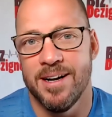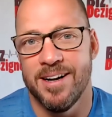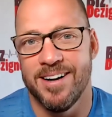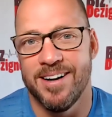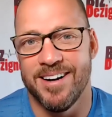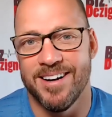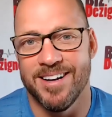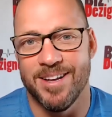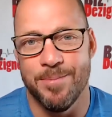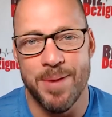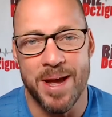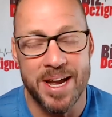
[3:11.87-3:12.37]

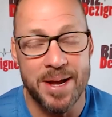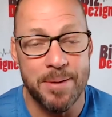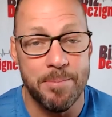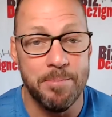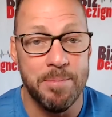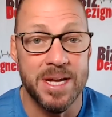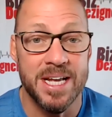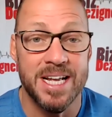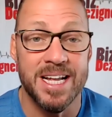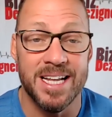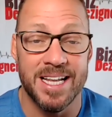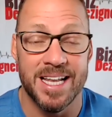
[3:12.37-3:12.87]
you make a
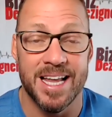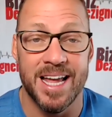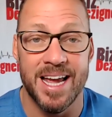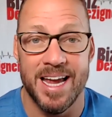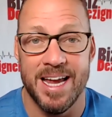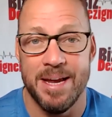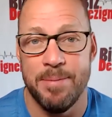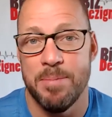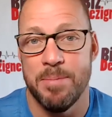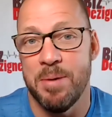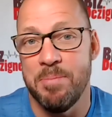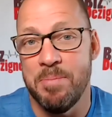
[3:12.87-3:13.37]
big
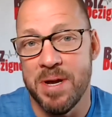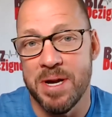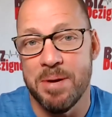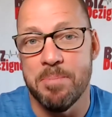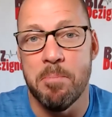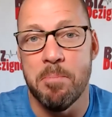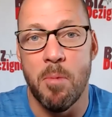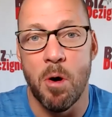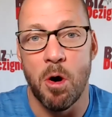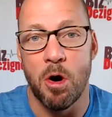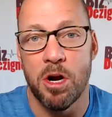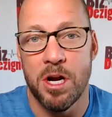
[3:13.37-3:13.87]
claim, a
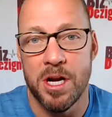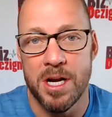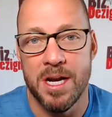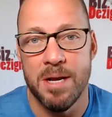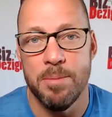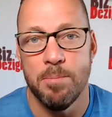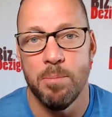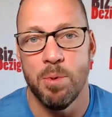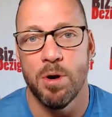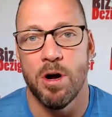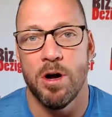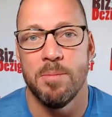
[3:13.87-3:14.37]
big
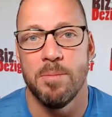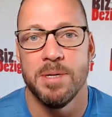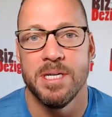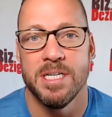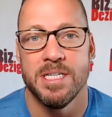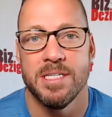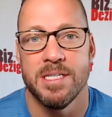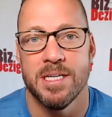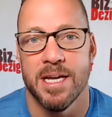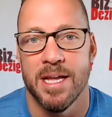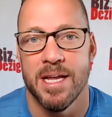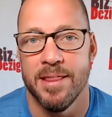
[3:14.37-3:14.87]
marketing
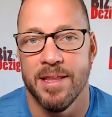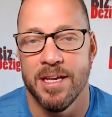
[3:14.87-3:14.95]
promise.